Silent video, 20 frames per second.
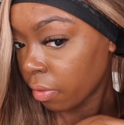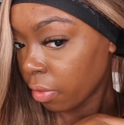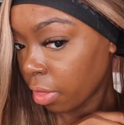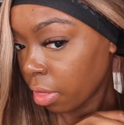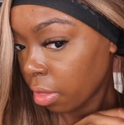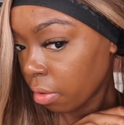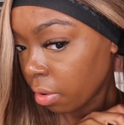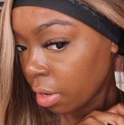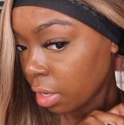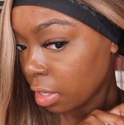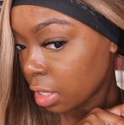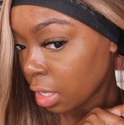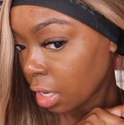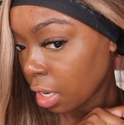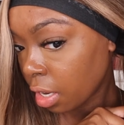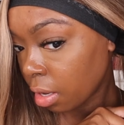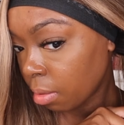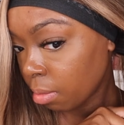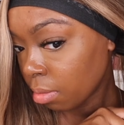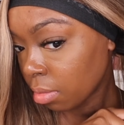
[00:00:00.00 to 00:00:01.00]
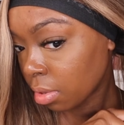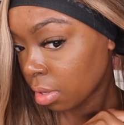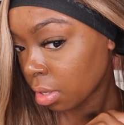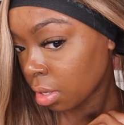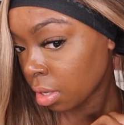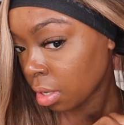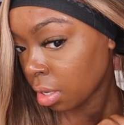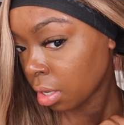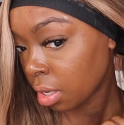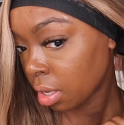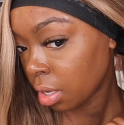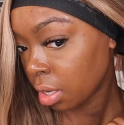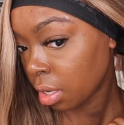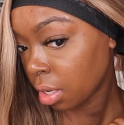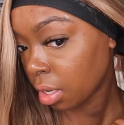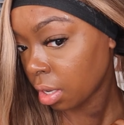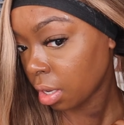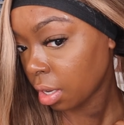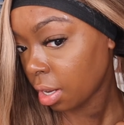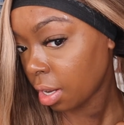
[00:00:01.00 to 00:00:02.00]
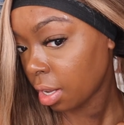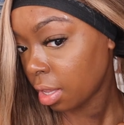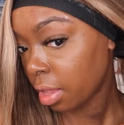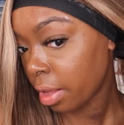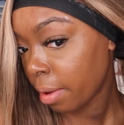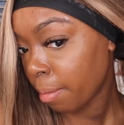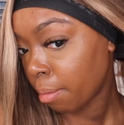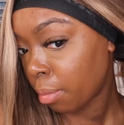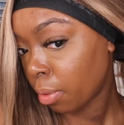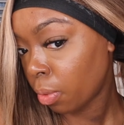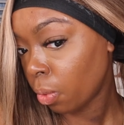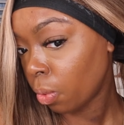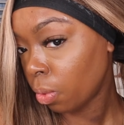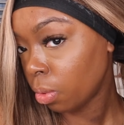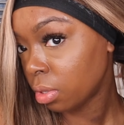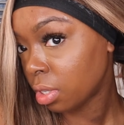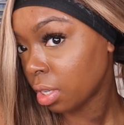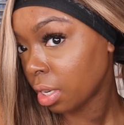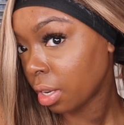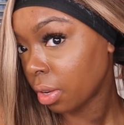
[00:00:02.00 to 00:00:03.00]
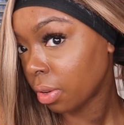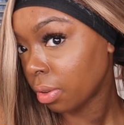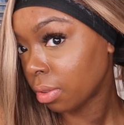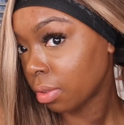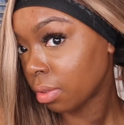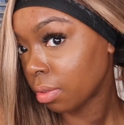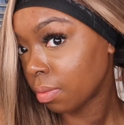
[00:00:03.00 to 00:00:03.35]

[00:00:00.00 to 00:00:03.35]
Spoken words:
3 times, and then pull down.